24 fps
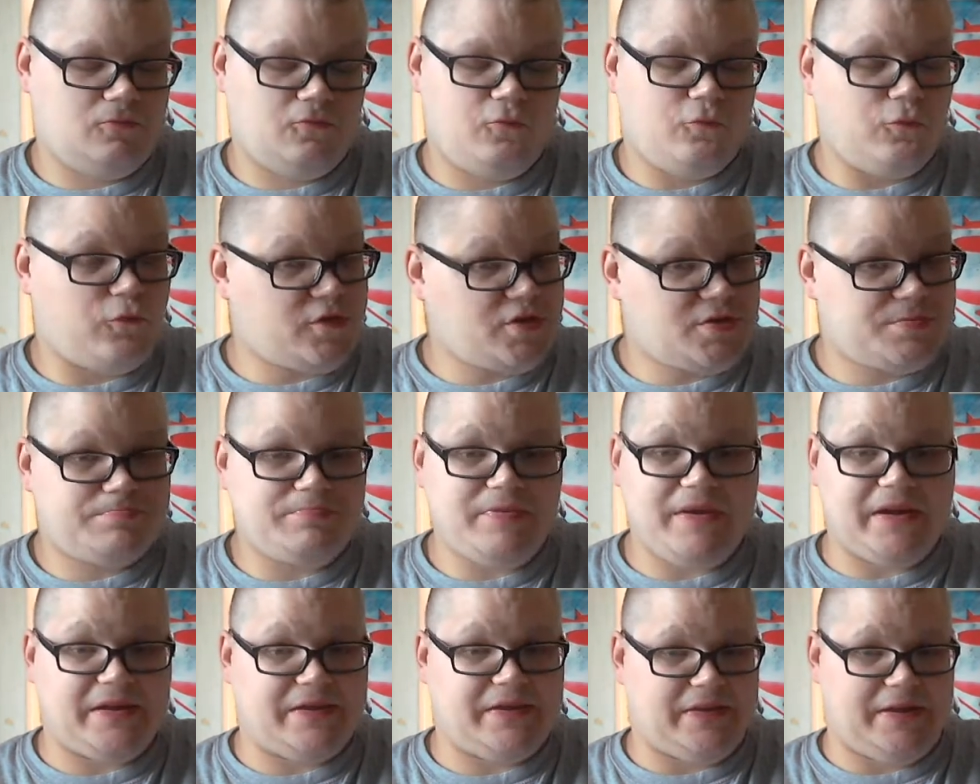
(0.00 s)

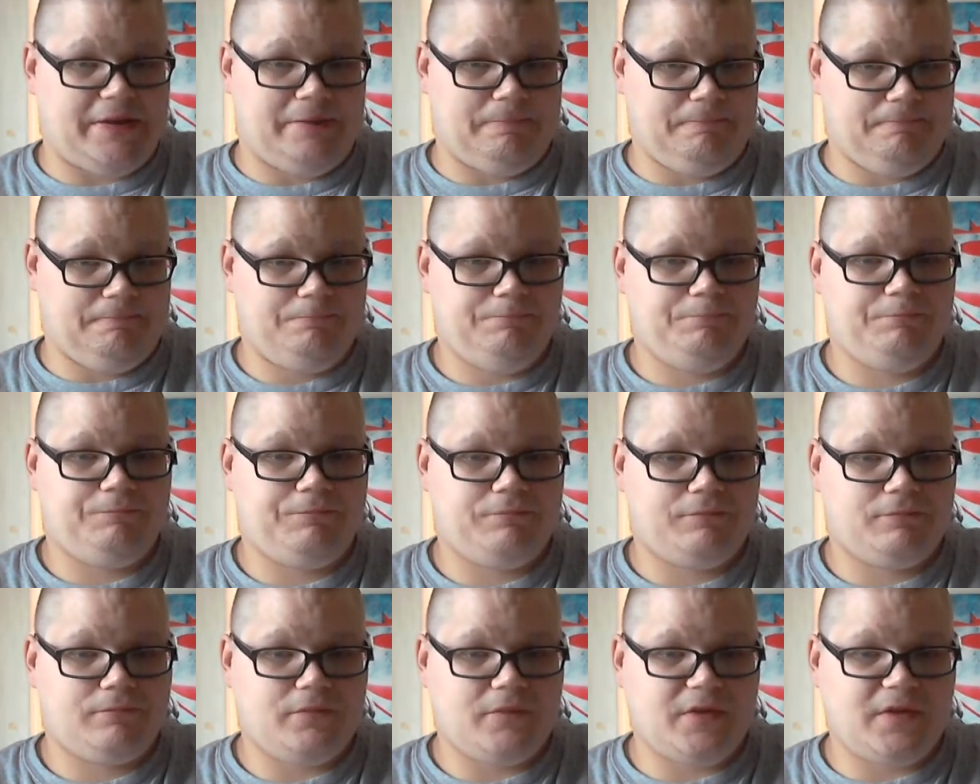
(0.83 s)
respect them.
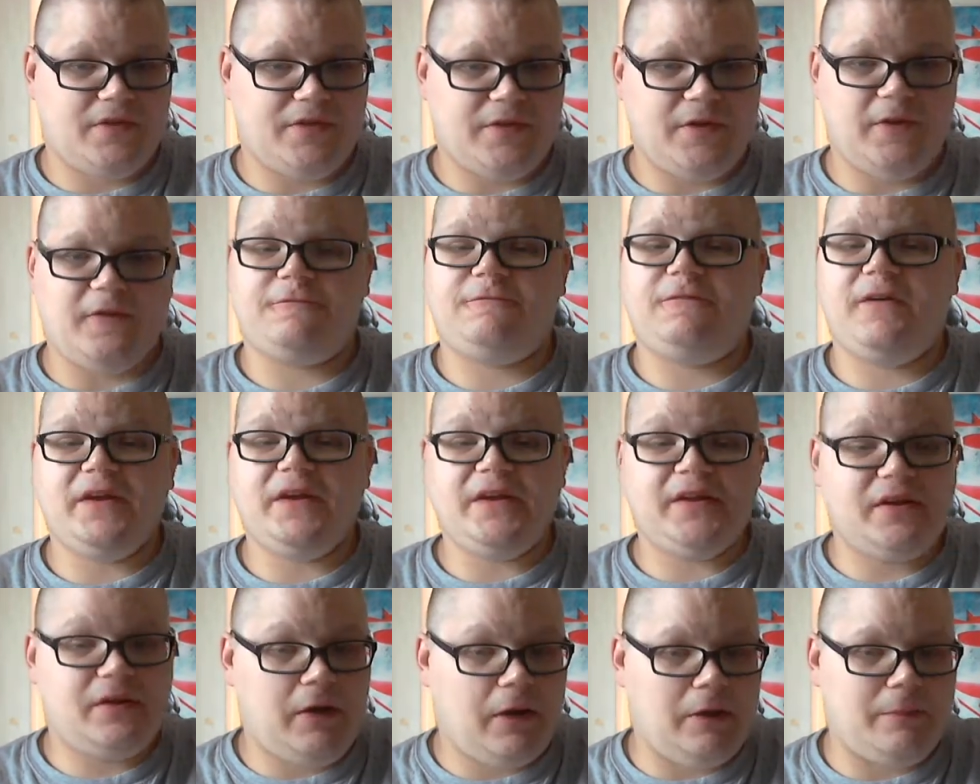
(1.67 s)
They're
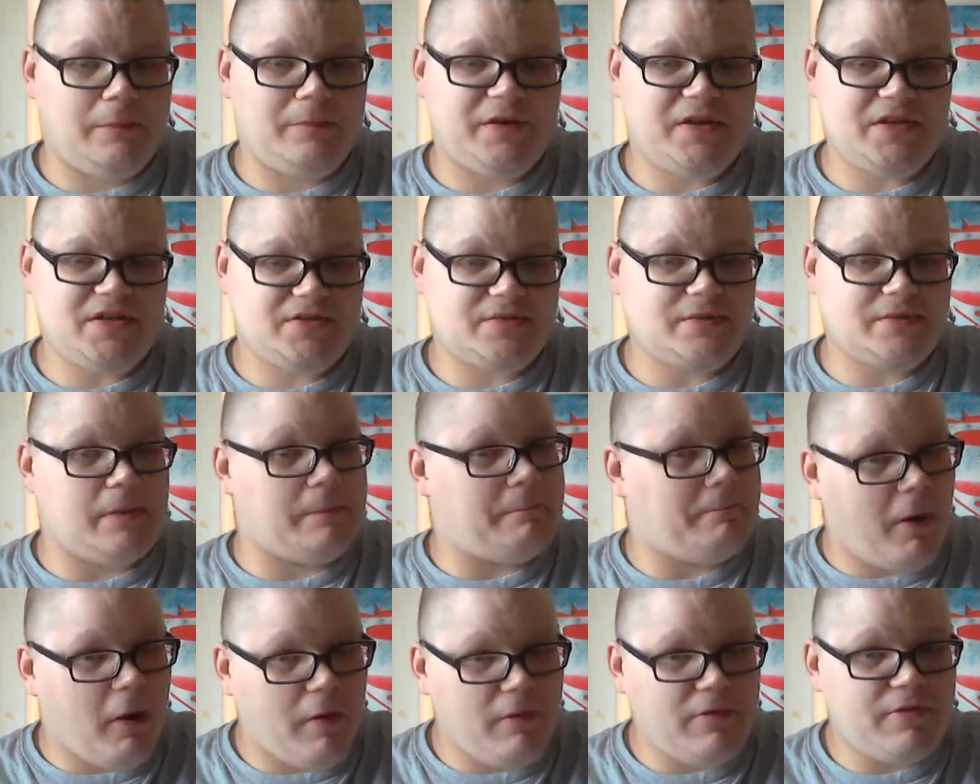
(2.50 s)
funny comedies,
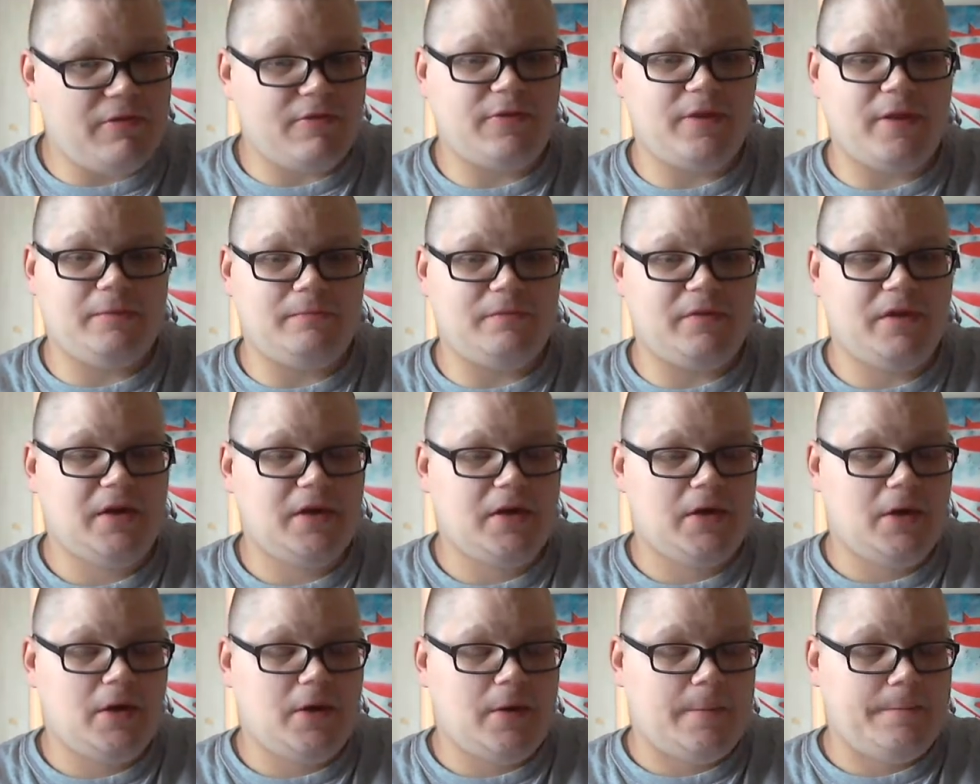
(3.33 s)
both of them.
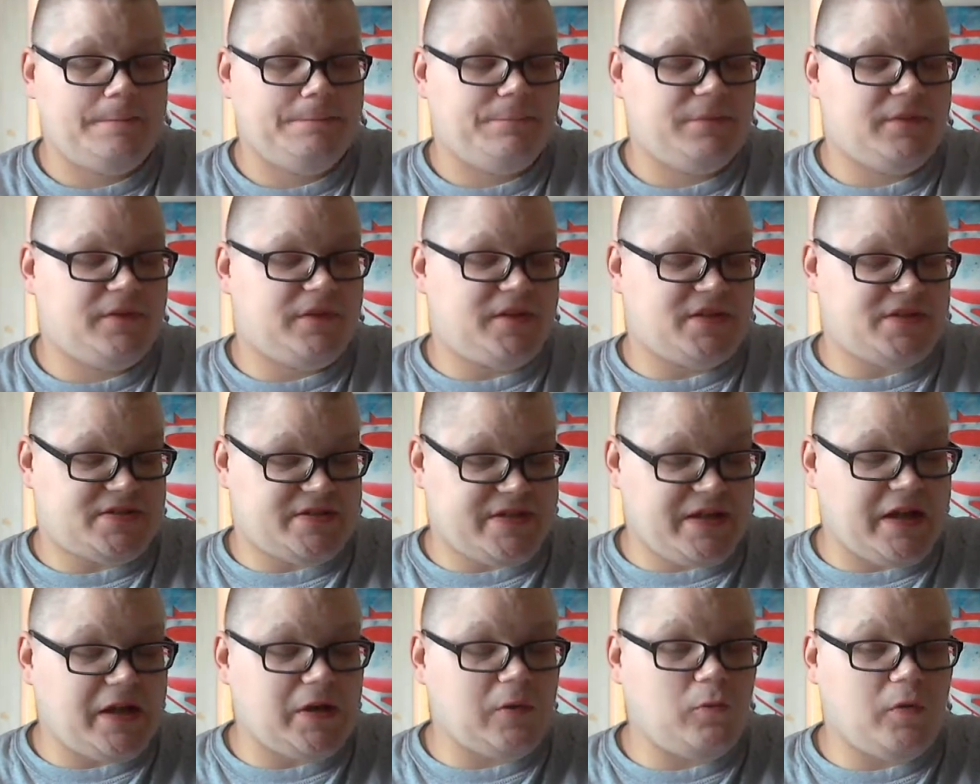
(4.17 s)
The
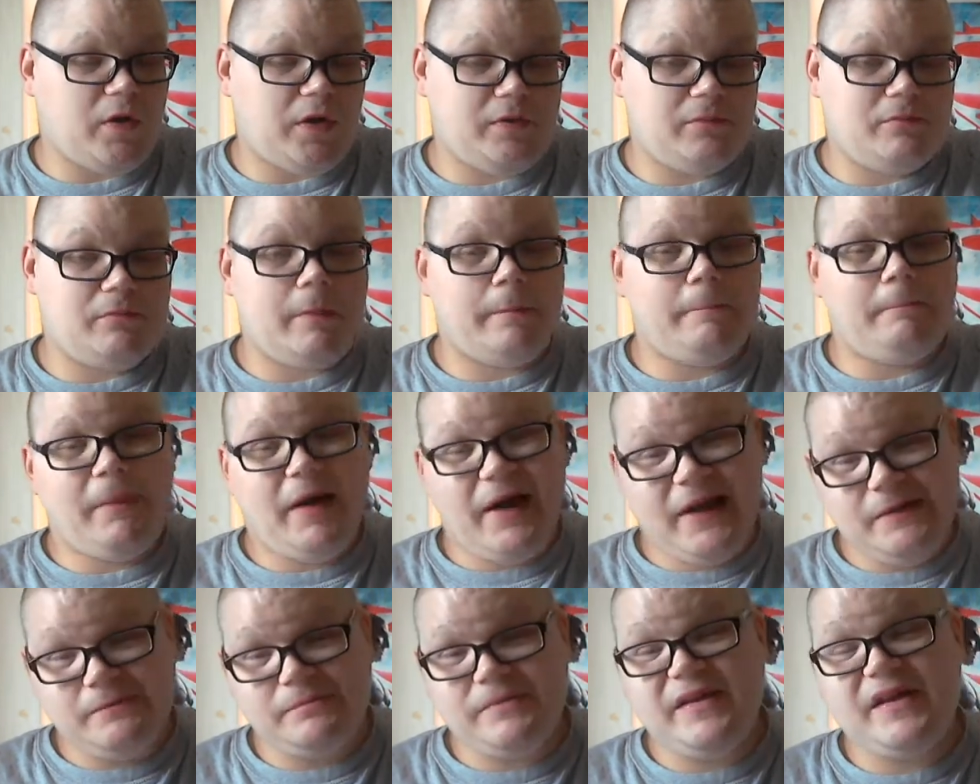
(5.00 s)
second one
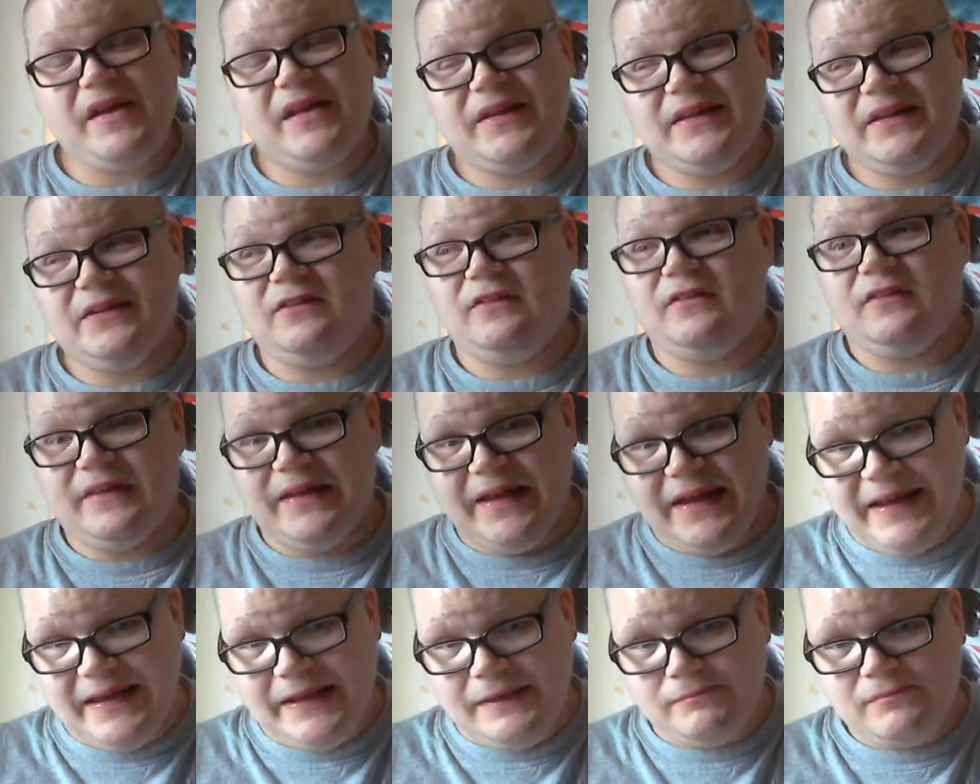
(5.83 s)
might be a little
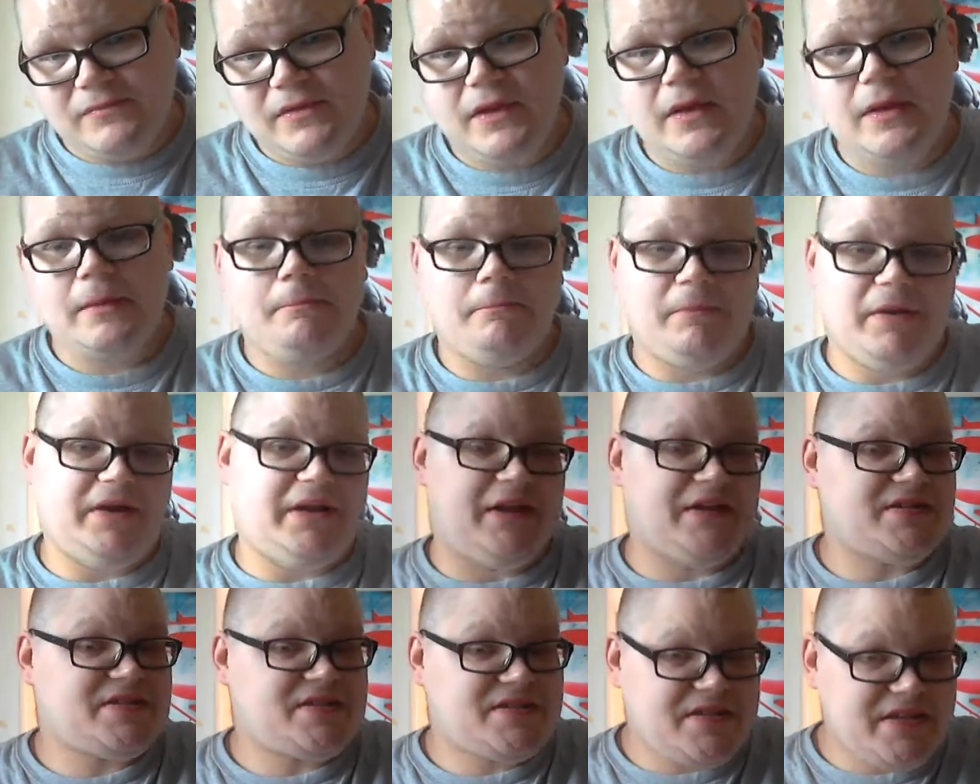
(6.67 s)
lame, but
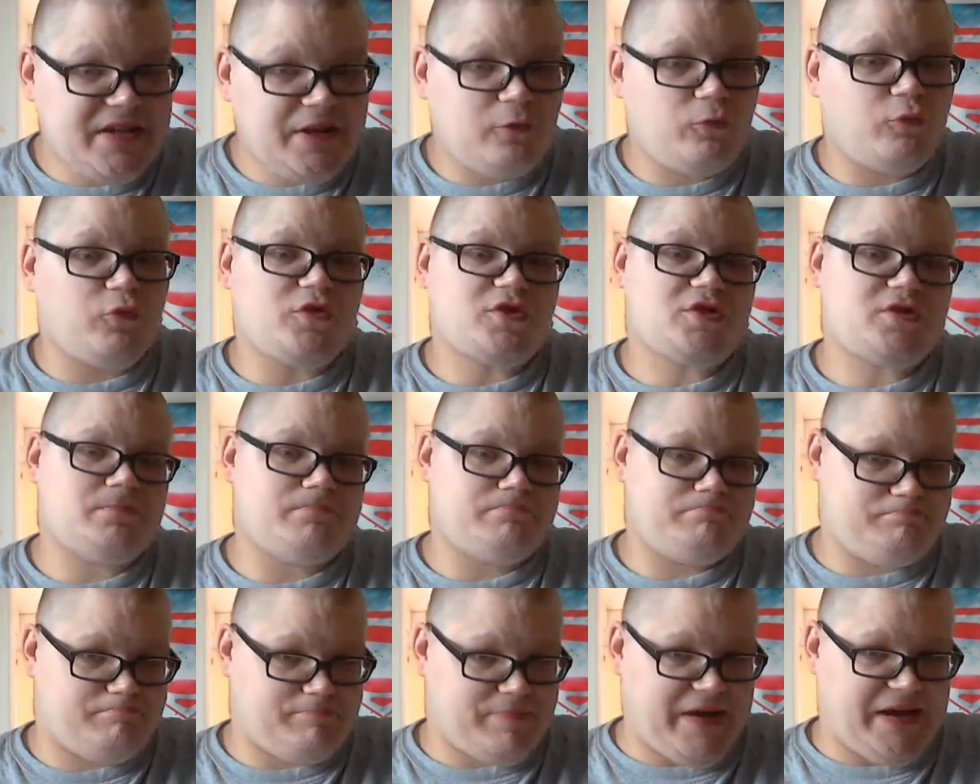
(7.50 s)
I still
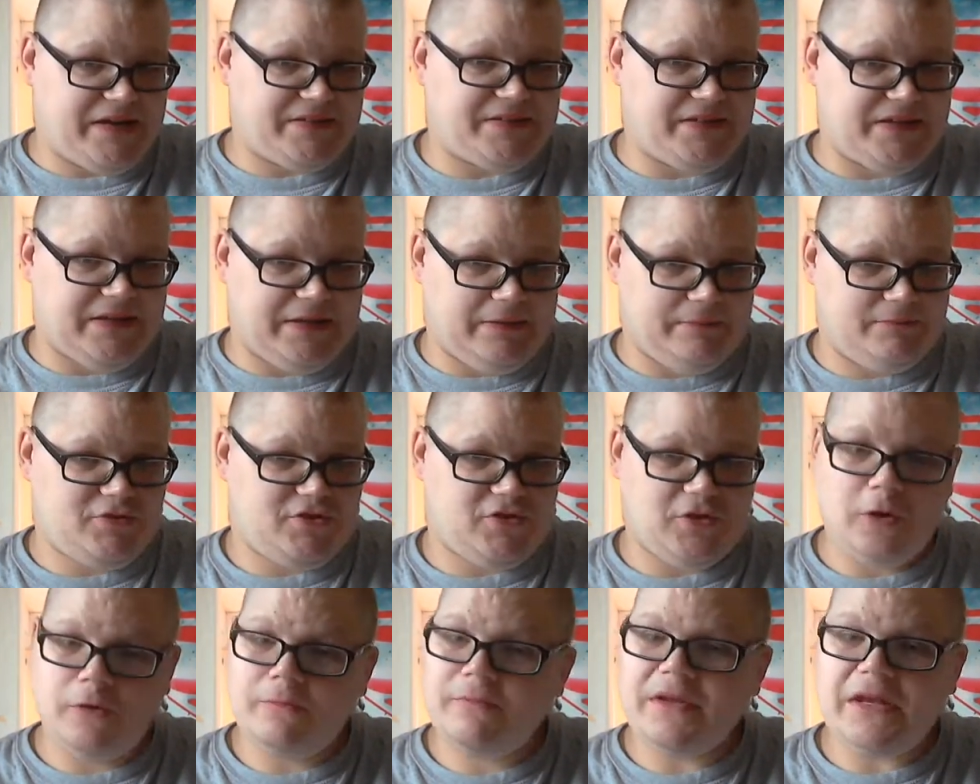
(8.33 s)
respected it.
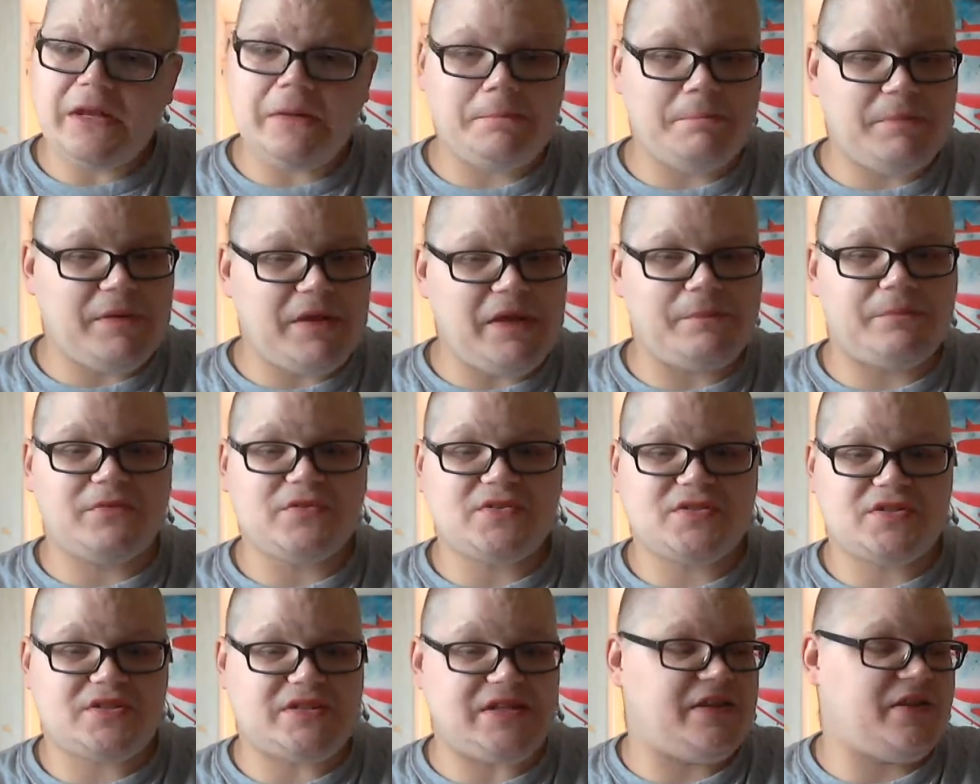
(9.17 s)
So many
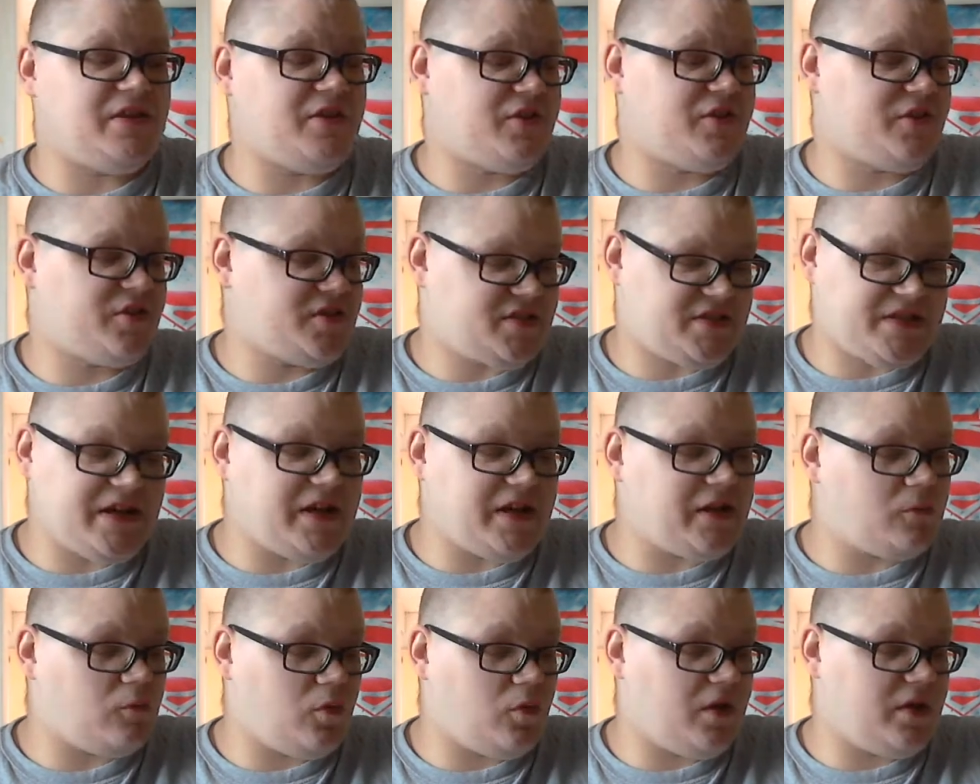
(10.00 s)
people say the
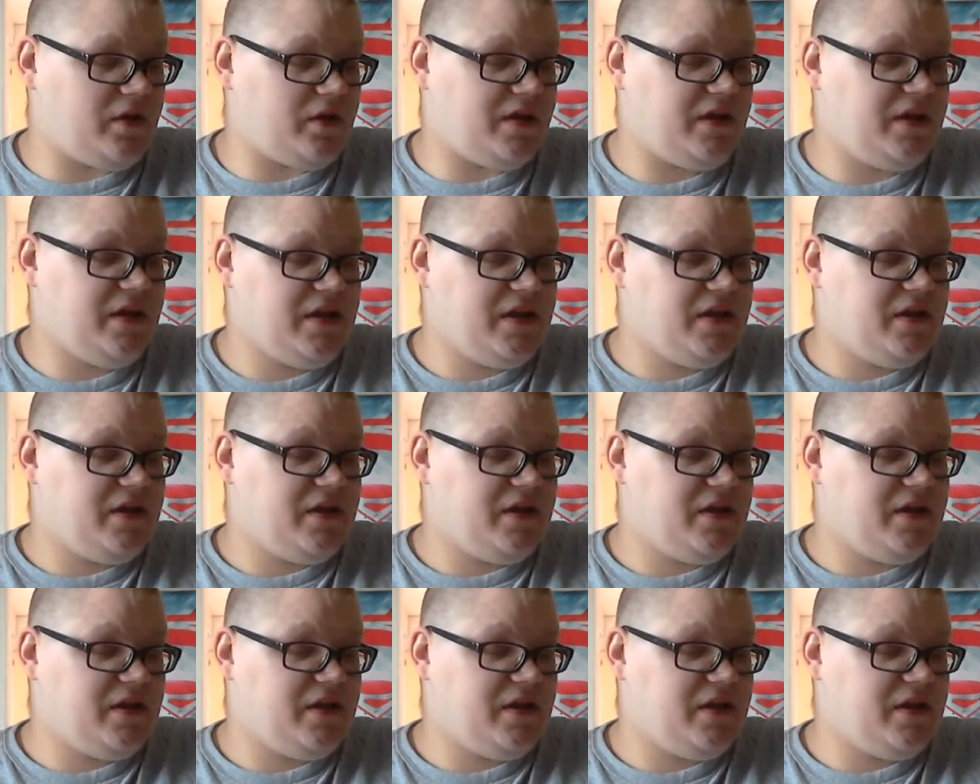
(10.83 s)
second one